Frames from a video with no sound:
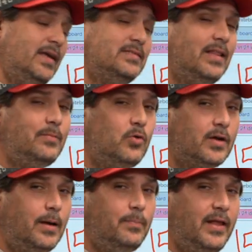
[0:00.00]
It's a lot more
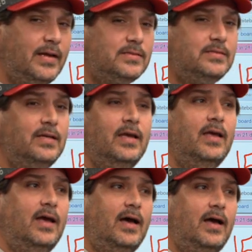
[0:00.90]
complex.
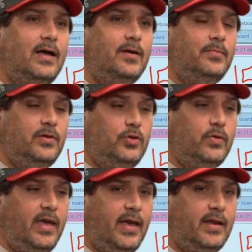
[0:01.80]
Um, you
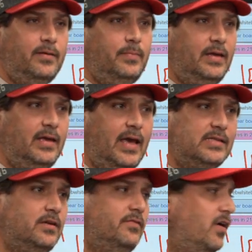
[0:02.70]
can be
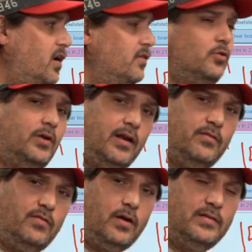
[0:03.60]
as involved or not
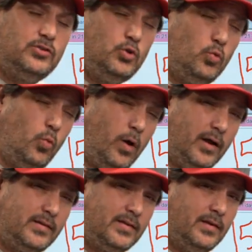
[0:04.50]
involved as you
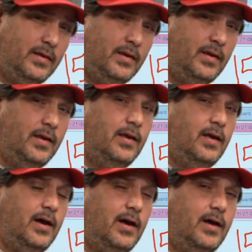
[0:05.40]
want.
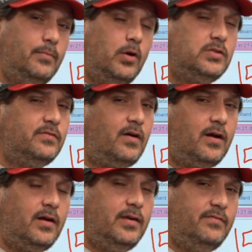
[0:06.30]
Uh, most of
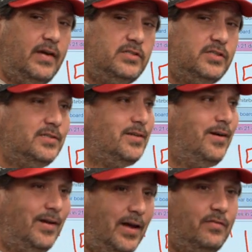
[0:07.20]
our investors
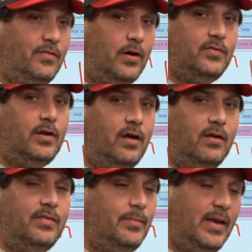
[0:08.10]
are not involved at
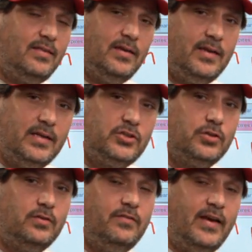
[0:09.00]
all. They make the
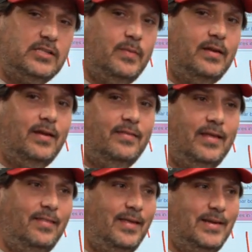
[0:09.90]
initial investment and
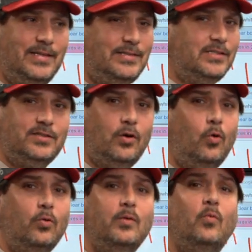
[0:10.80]
then they, it's just a
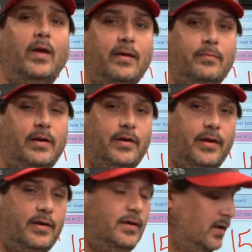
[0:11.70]
hold and wait
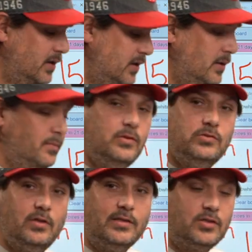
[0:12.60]
period.
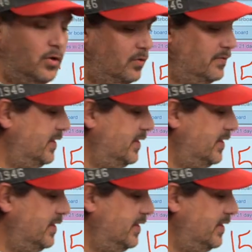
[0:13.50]
So let's go over